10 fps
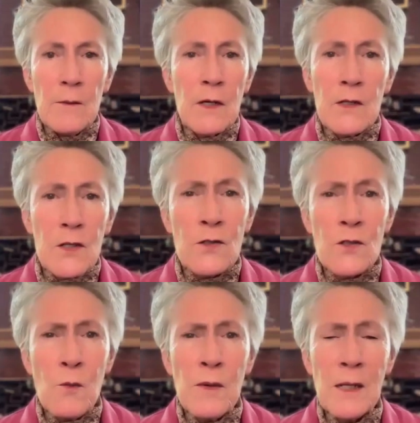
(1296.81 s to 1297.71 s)
because there's
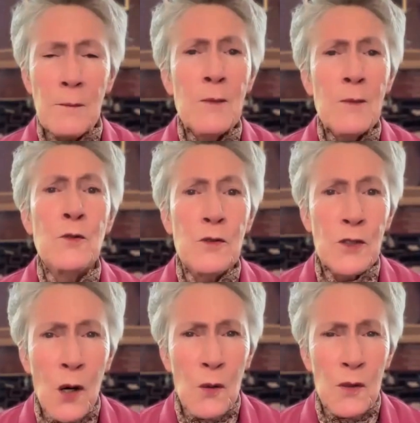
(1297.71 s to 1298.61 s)
so many people who
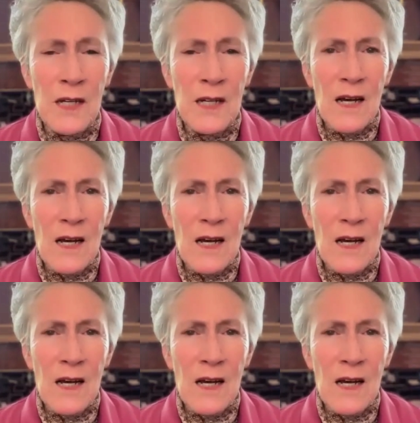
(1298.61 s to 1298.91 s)
don't.